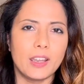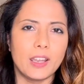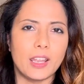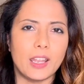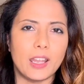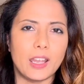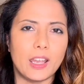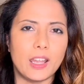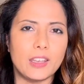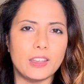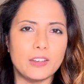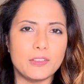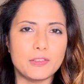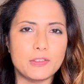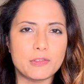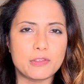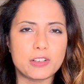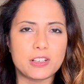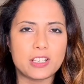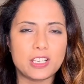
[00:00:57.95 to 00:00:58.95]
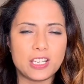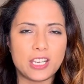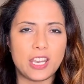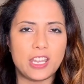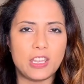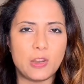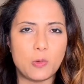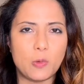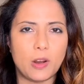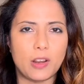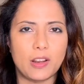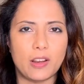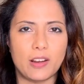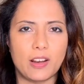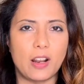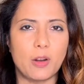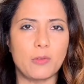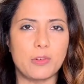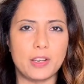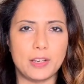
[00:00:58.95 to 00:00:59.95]
And if you see anyone
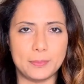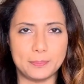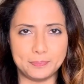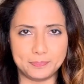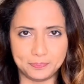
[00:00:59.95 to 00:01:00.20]
around him.